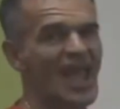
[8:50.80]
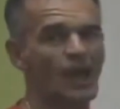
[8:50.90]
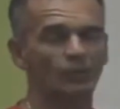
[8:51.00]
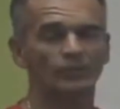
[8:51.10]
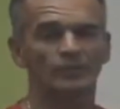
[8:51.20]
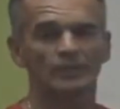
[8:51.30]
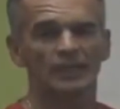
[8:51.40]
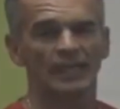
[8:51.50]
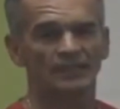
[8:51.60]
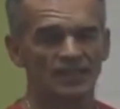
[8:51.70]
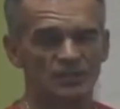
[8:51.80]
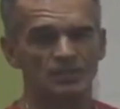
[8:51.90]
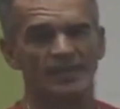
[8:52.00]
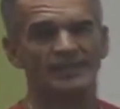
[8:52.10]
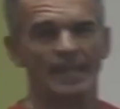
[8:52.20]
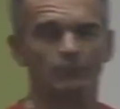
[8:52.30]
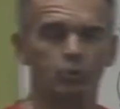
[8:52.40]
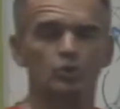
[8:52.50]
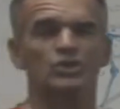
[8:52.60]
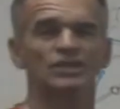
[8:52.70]
down, and let's make that
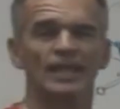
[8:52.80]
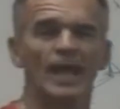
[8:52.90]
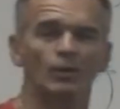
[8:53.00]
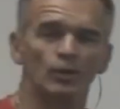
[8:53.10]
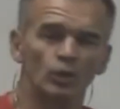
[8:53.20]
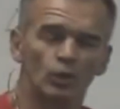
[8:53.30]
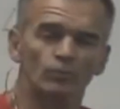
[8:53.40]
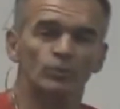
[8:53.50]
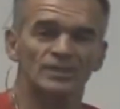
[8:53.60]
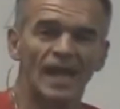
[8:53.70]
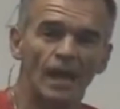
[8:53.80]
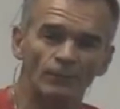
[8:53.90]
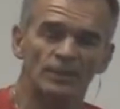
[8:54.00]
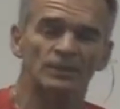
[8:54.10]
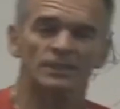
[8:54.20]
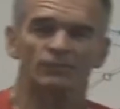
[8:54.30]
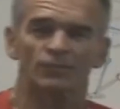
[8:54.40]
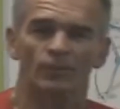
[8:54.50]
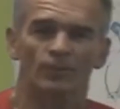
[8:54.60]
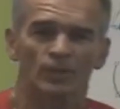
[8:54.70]
pushing down occur predominantly
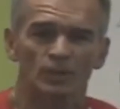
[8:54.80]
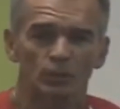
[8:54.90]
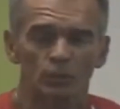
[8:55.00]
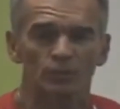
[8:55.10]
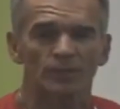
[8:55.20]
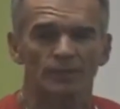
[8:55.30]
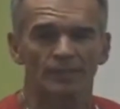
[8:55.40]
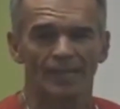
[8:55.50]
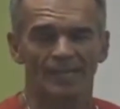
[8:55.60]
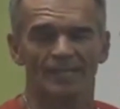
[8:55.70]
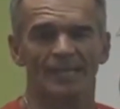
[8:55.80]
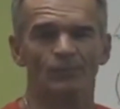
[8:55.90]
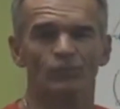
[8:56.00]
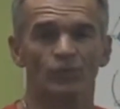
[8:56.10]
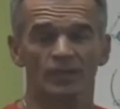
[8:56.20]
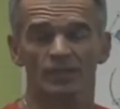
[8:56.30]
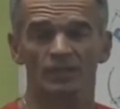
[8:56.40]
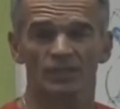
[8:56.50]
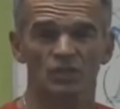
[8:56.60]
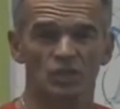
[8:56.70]
from the glute and hamstring
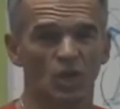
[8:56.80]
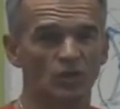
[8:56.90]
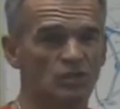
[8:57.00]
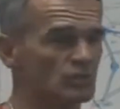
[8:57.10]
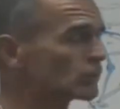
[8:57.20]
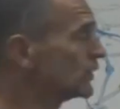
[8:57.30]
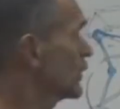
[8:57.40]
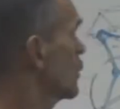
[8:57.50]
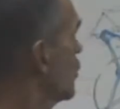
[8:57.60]
in conjunction with the